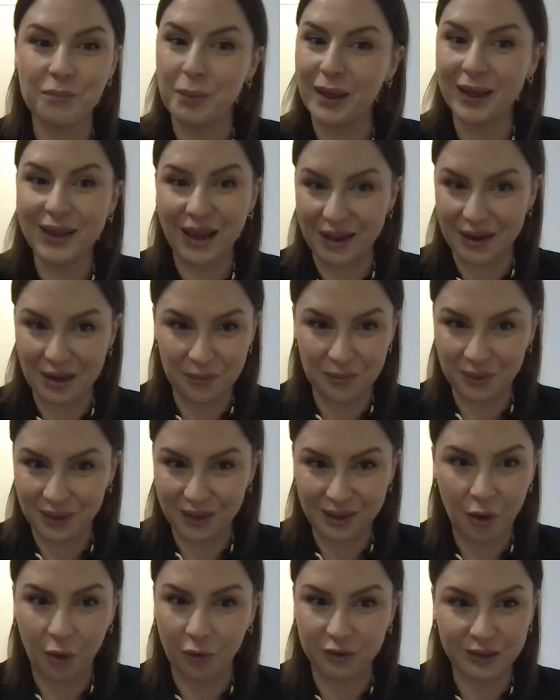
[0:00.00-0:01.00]
big
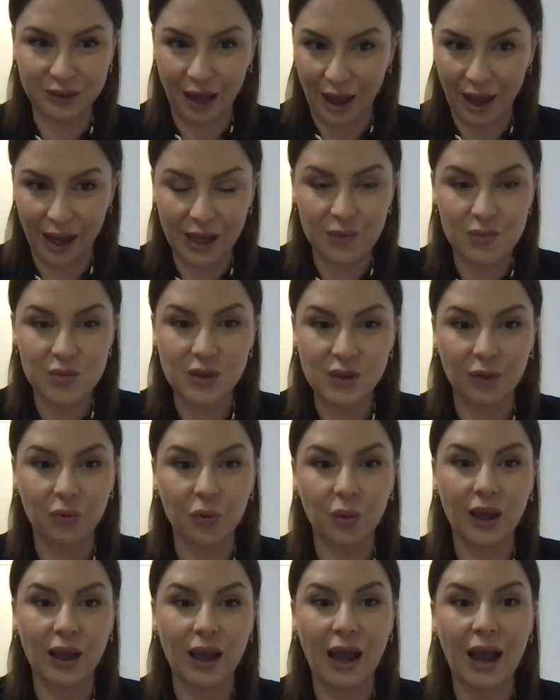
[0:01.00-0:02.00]
enemy of time
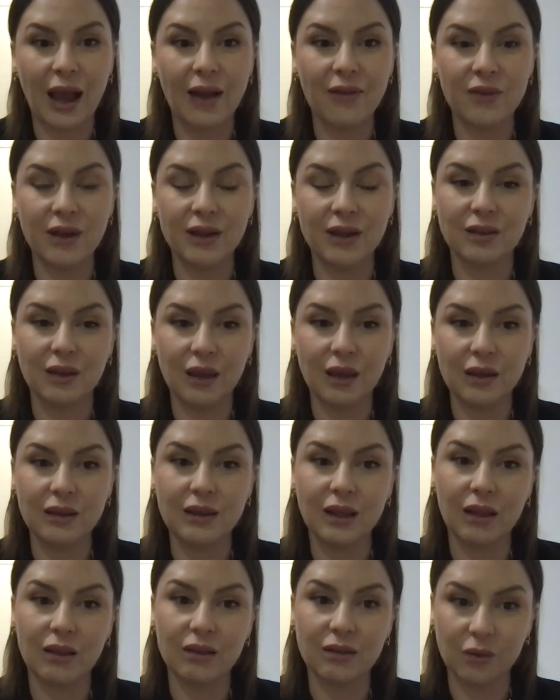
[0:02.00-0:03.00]
that we have, I
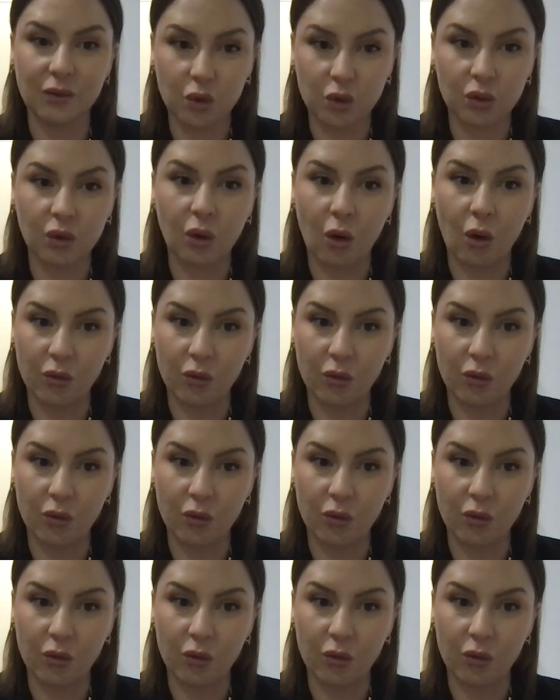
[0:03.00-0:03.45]
think that it would,